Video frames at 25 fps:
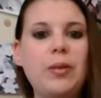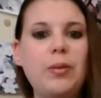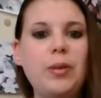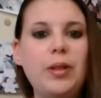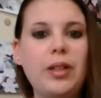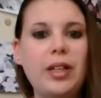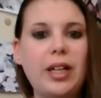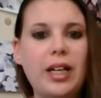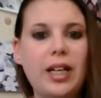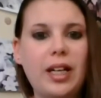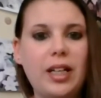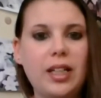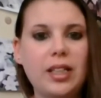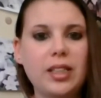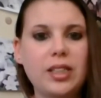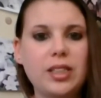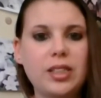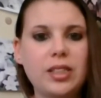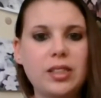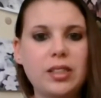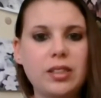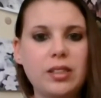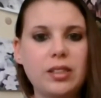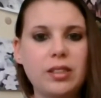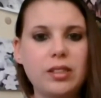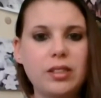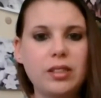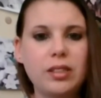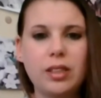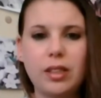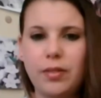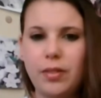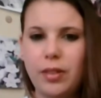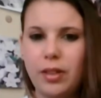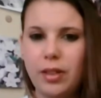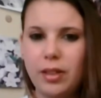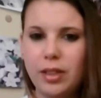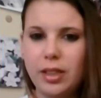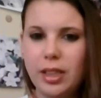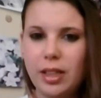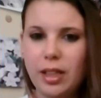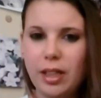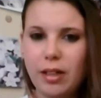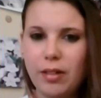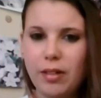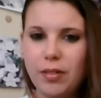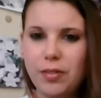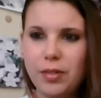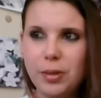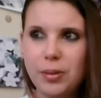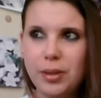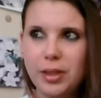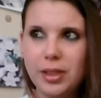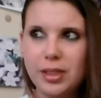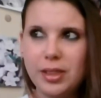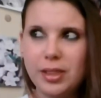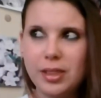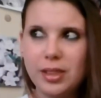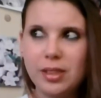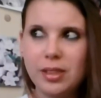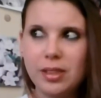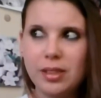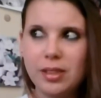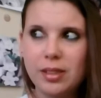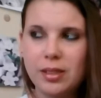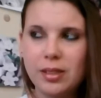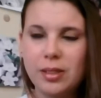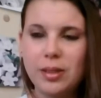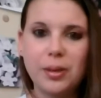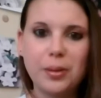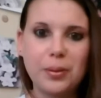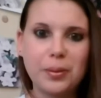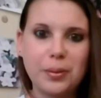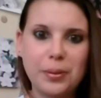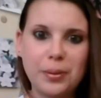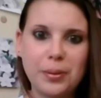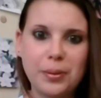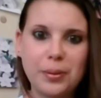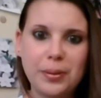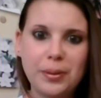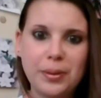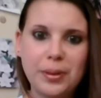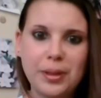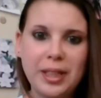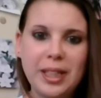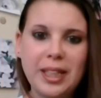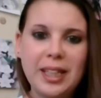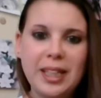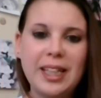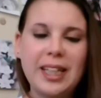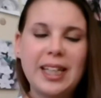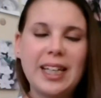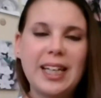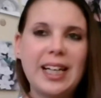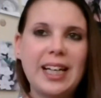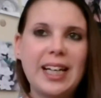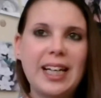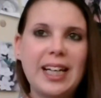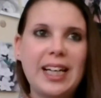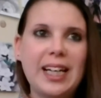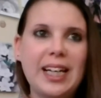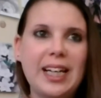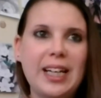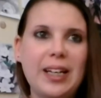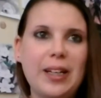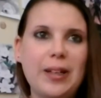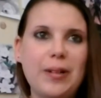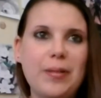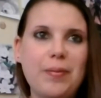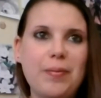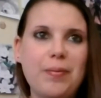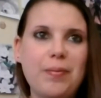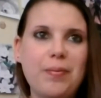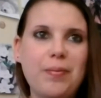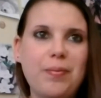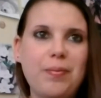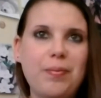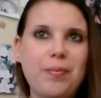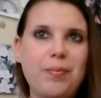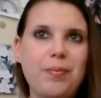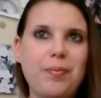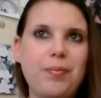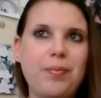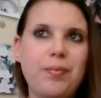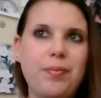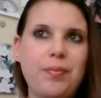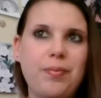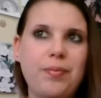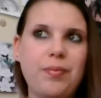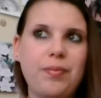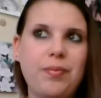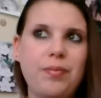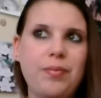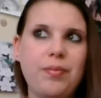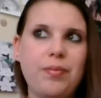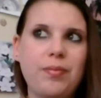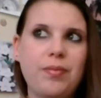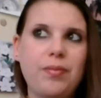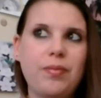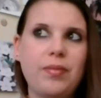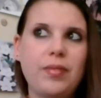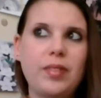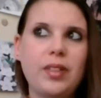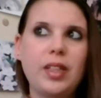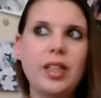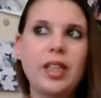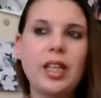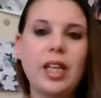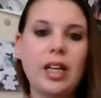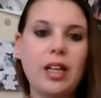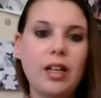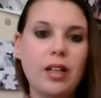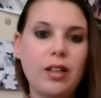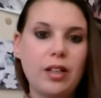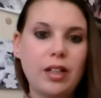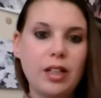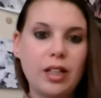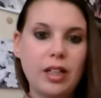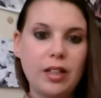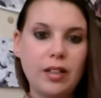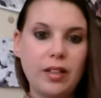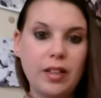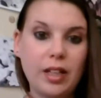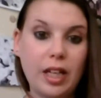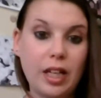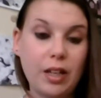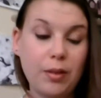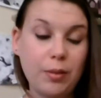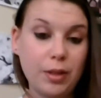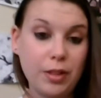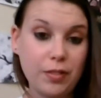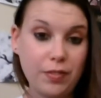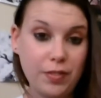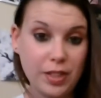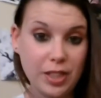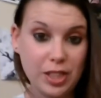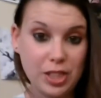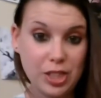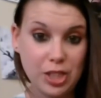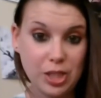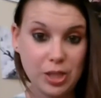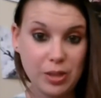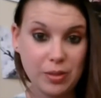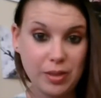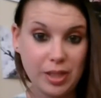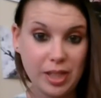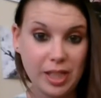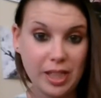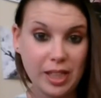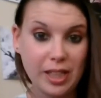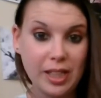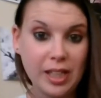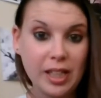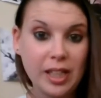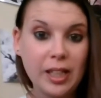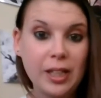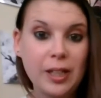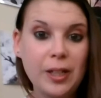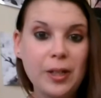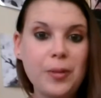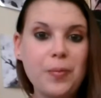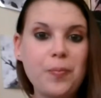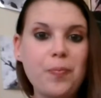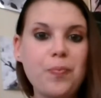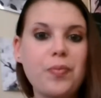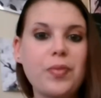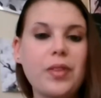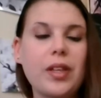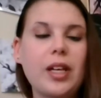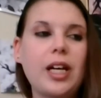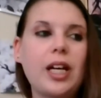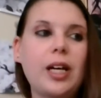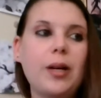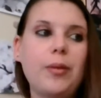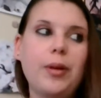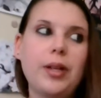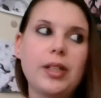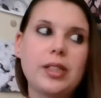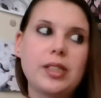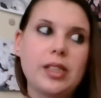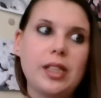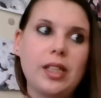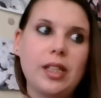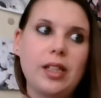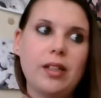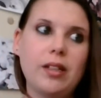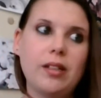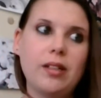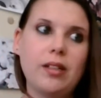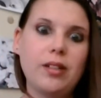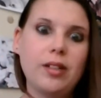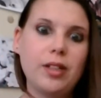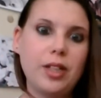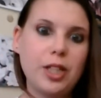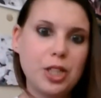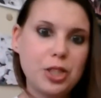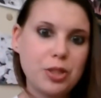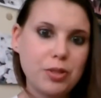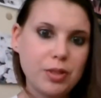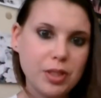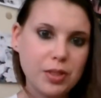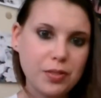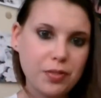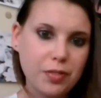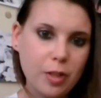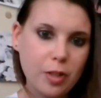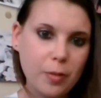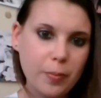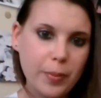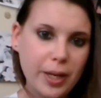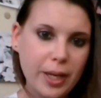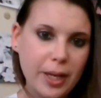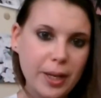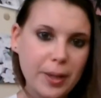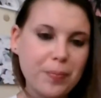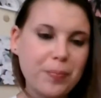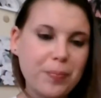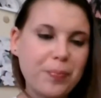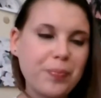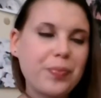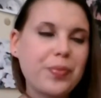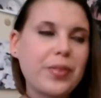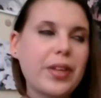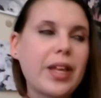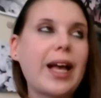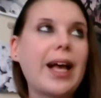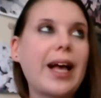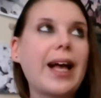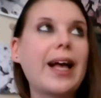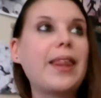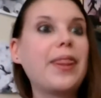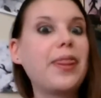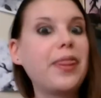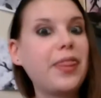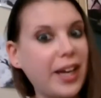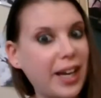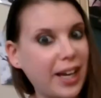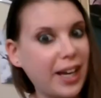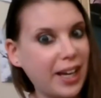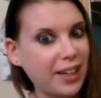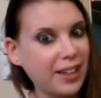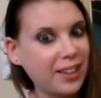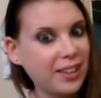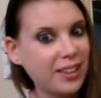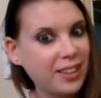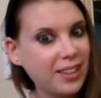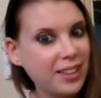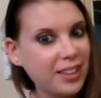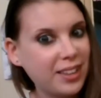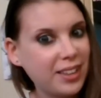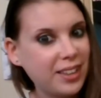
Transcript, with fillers: we had a holiday there afterwards. No. Um. Yeah, and then I, when I finished uni, I worked in nurseries for a bit, and then